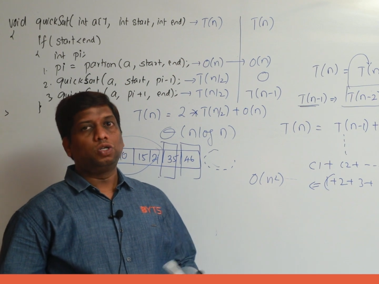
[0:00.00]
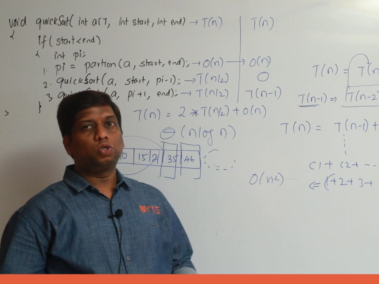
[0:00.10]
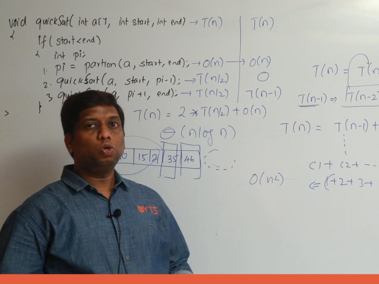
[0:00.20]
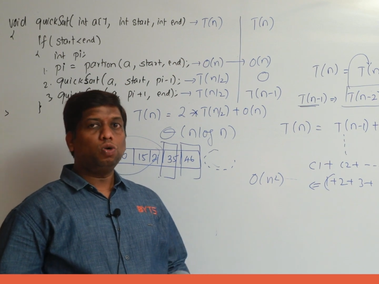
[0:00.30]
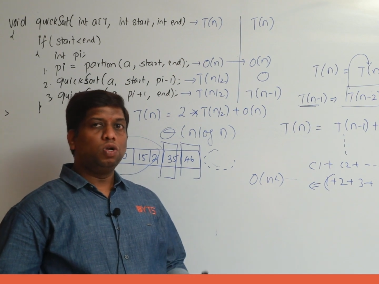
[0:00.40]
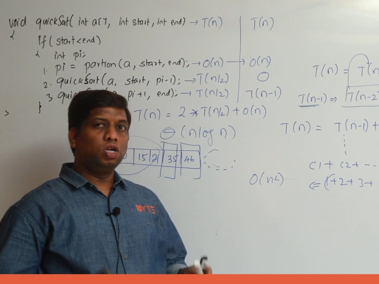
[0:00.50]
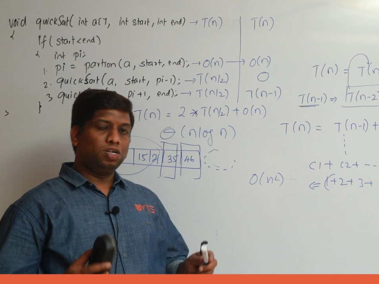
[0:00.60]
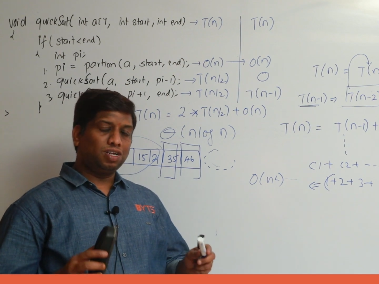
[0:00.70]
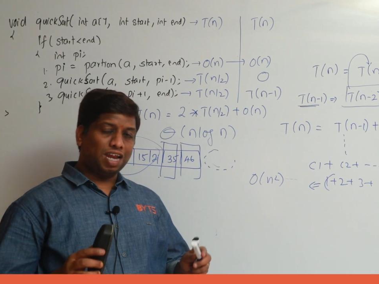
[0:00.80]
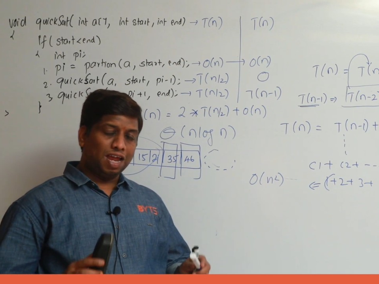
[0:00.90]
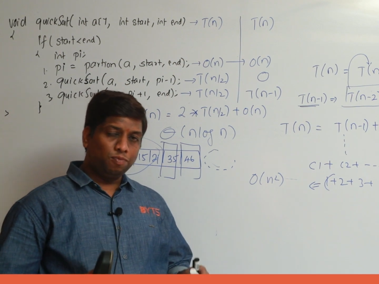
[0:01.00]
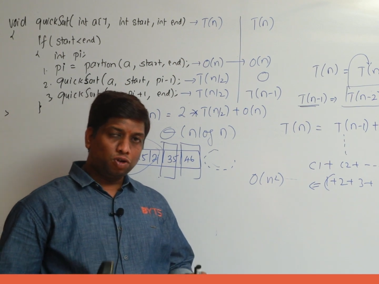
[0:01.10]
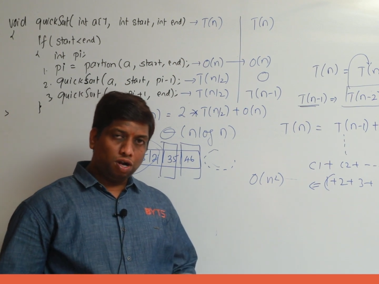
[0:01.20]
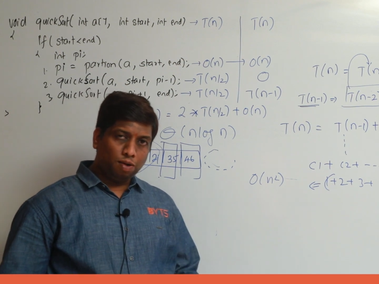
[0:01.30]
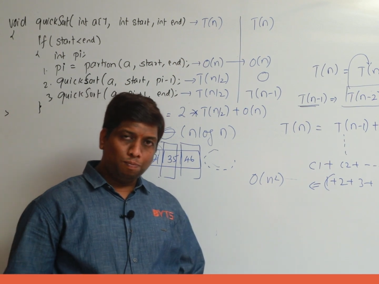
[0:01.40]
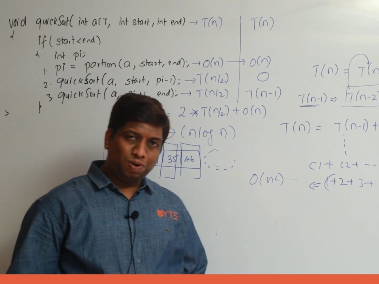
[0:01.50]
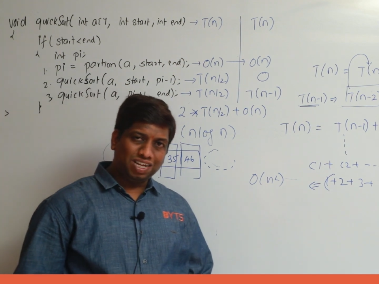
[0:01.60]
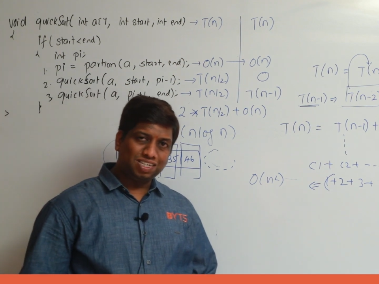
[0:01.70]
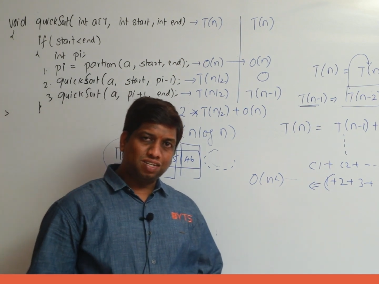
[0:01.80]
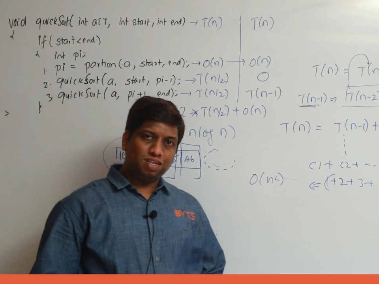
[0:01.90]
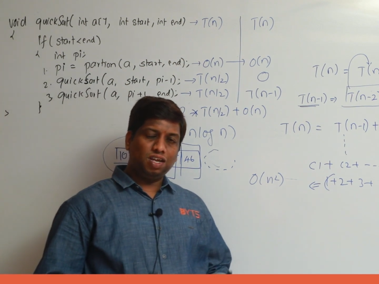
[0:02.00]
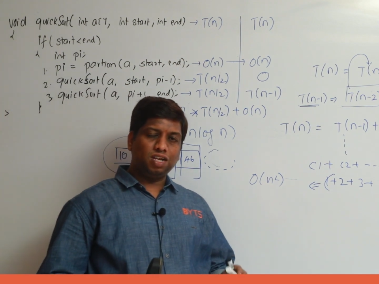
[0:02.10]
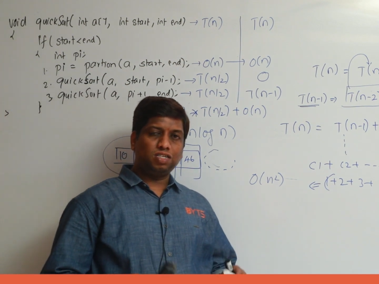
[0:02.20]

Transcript: So, time complexity